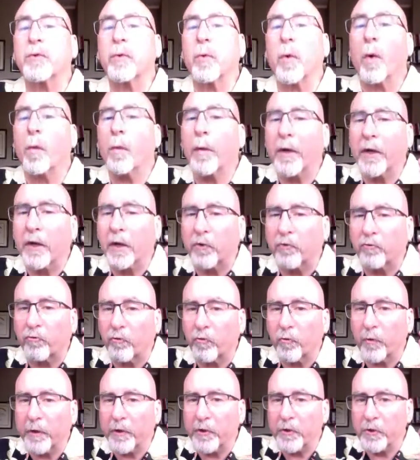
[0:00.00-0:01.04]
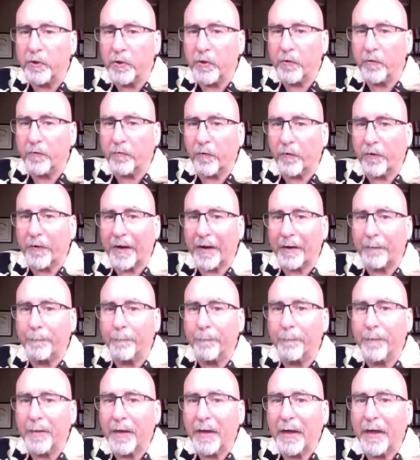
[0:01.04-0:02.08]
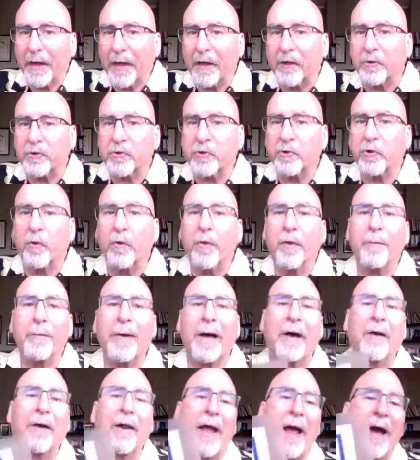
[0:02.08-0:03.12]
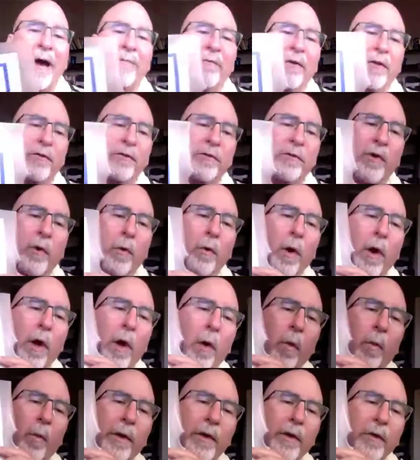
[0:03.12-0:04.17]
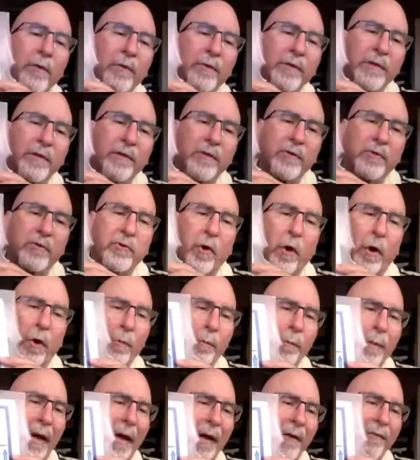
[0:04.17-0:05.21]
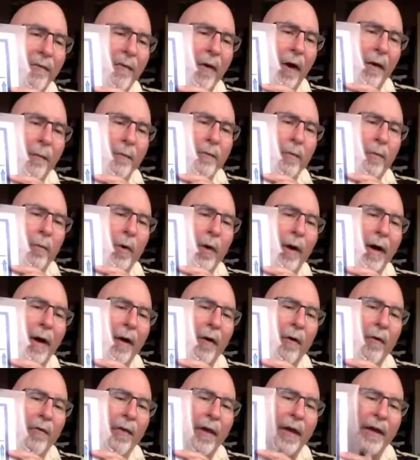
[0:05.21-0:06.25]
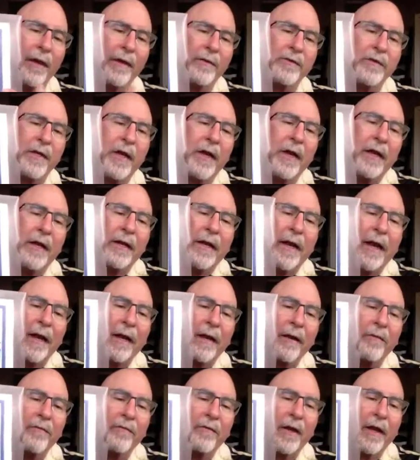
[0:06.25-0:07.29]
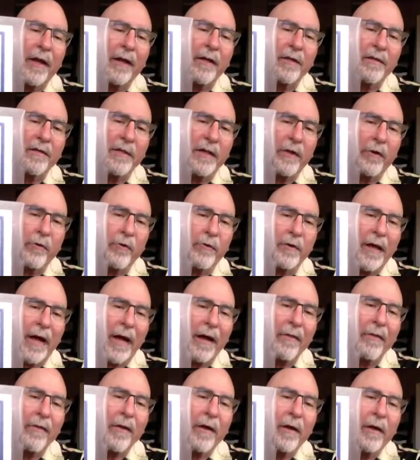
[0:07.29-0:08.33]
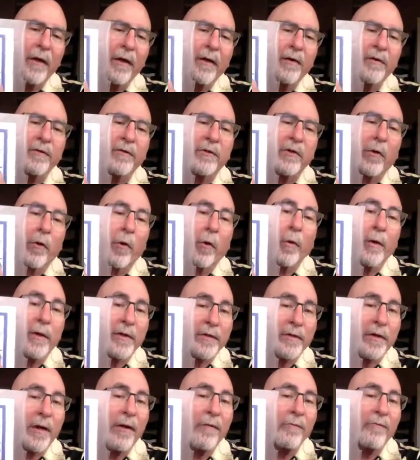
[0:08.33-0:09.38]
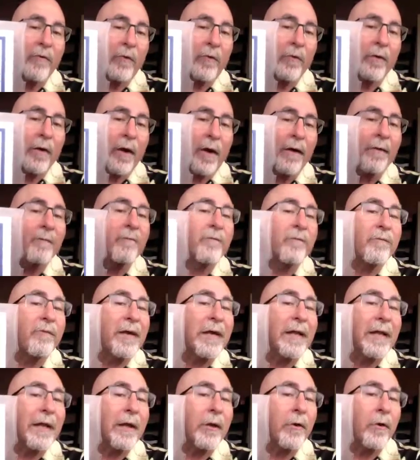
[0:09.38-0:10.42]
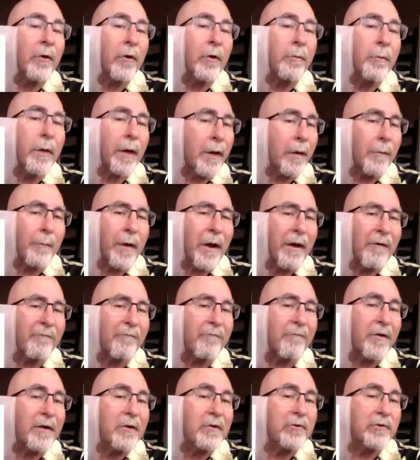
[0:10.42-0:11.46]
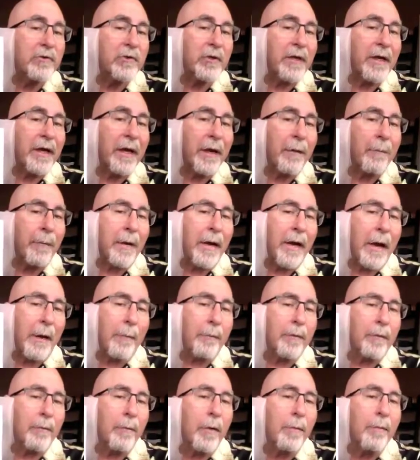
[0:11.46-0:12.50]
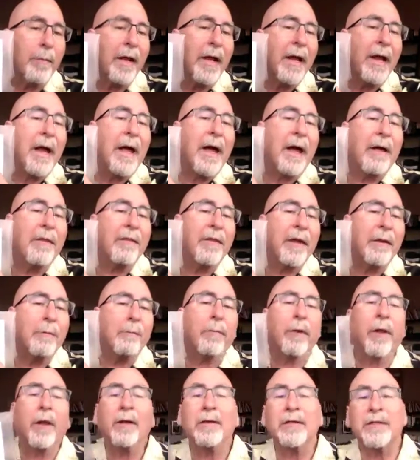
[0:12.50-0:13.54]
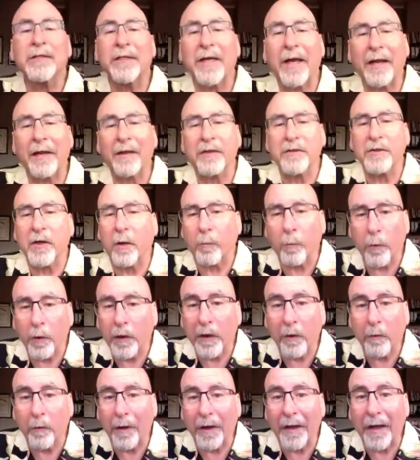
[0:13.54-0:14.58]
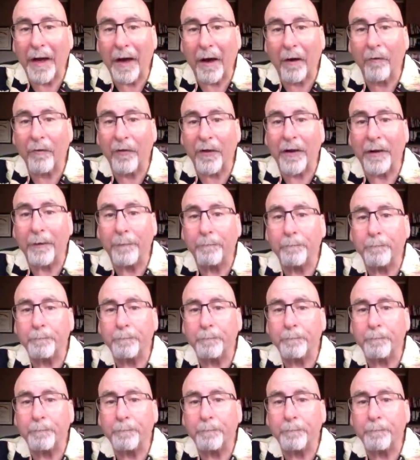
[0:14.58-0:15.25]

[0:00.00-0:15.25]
to what we can truly do for them and show them how to have it. So we use this chart, Path to Optimal Health, and it's -10 is near death, 0 is comfort, I'm feeling good, but I'm not functioning at my optimum, and then +10 is I'm really, really healthy.